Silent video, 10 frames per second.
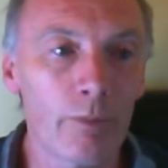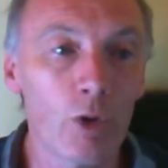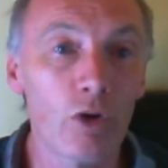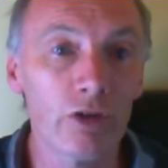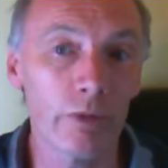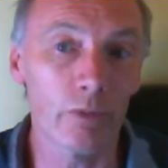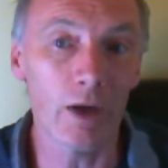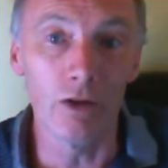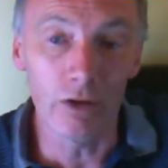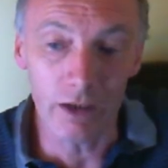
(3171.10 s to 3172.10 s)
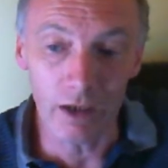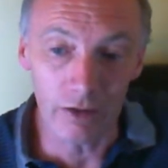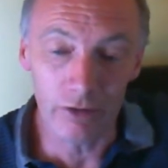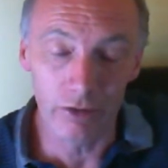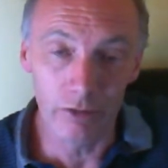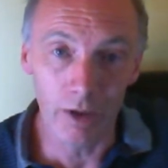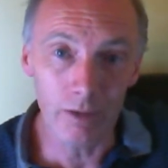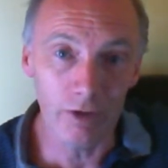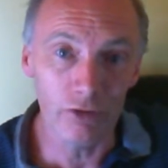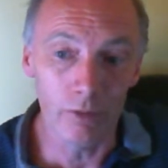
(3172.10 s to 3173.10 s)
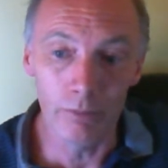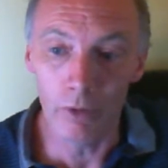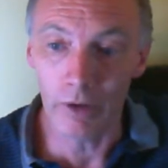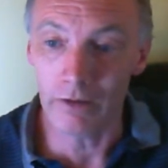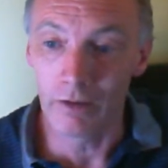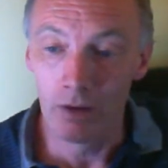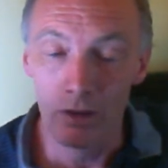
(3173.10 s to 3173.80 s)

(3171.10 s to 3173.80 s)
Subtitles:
Also, as well, looking at maybe some point,